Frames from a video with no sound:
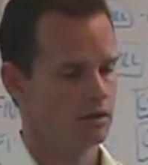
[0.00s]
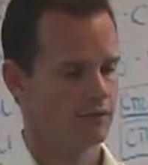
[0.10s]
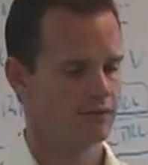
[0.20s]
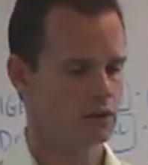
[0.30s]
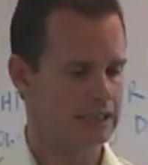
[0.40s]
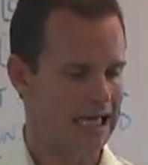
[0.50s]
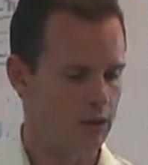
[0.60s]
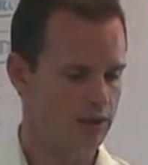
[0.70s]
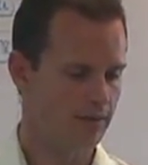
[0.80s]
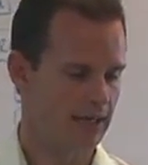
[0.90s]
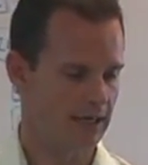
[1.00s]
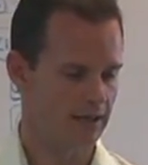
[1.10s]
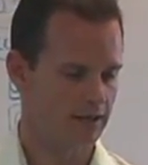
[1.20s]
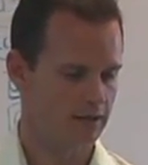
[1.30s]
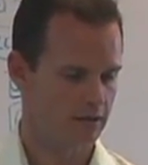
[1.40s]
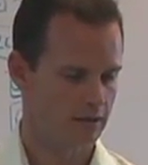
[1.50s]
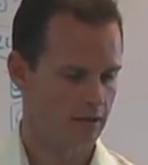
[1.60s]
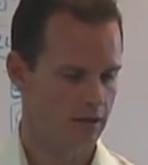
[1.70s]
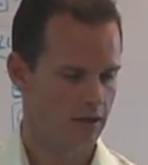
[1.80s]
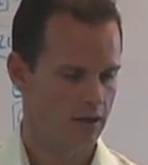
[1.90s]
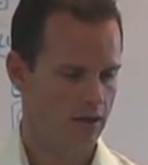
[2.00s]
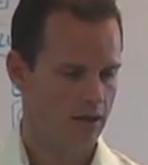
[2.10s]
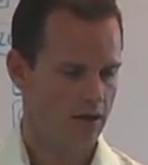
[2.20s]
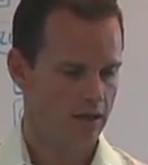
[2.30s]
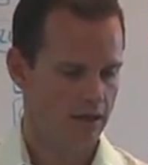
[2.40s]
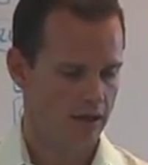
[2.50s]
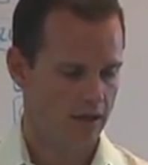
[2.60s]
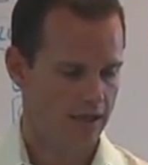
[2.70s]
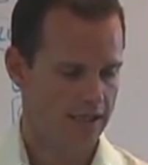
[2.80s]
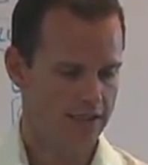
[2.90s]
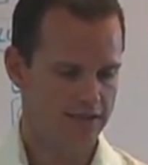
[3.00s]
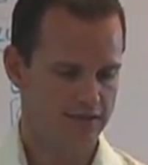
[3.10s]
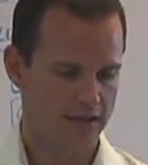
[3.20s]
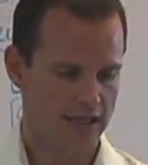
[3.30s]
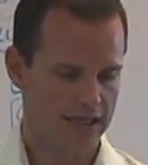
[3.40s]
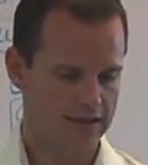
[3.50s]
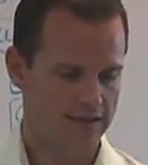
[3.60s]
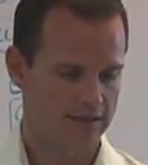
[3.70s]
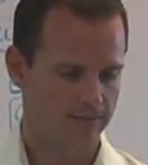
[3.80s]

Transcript: Fill down command, I need to select,